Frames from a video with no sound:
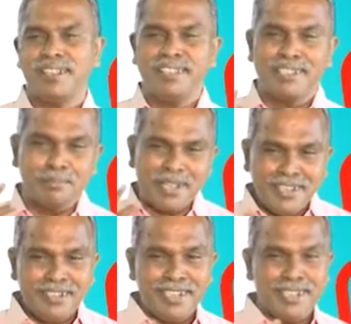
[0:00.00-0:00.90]
and it
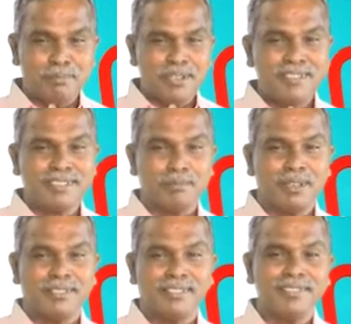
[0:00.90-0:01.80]
mainly depends
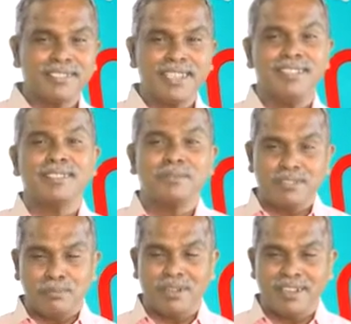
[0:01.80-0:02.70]
upon the size of
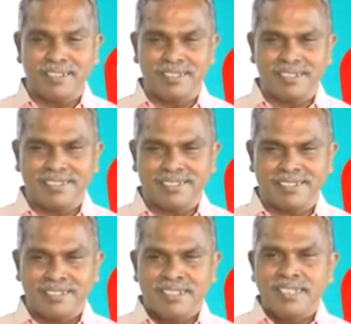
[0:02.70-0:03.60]
the particles.